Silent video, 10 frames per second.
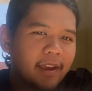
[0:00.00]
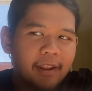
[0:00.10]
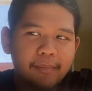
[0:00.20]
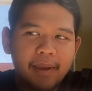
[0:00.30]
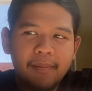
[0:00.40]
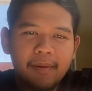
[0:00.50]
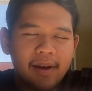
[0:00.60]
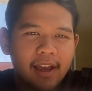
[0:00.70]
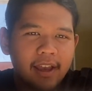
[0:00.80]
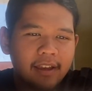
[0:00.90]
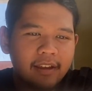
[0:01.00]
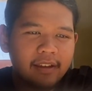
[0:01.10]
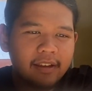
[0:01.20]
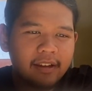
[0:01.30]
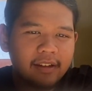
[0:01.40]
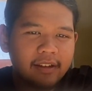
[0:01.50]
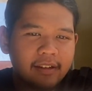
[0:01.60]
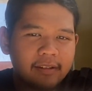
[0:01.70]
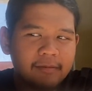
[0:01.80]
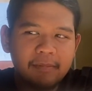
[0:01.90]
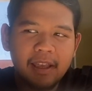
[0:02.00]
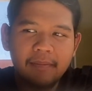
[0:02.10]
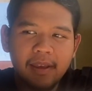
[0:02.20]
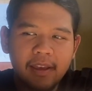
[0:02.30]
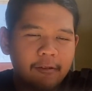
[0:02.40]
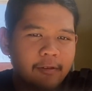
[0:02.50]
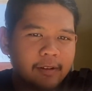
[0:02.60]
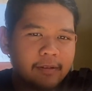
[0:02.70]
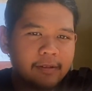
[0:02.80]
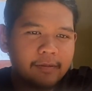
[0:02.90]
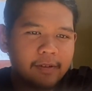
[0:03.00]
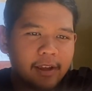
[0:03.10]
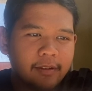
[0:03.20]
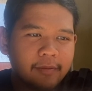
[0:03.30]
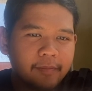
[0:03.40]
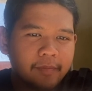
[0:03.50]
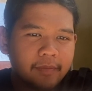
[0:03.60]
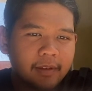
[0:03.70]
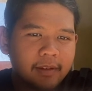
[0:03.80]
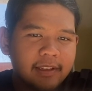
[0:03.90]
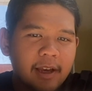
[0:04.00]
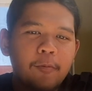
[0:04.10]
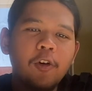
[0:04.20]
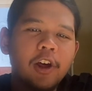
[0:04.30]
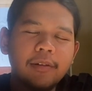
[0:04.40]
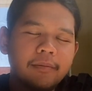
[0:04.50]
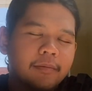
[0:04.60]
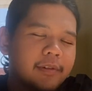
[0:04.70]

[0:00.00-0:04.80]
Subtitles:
and maybe maybe I will find someone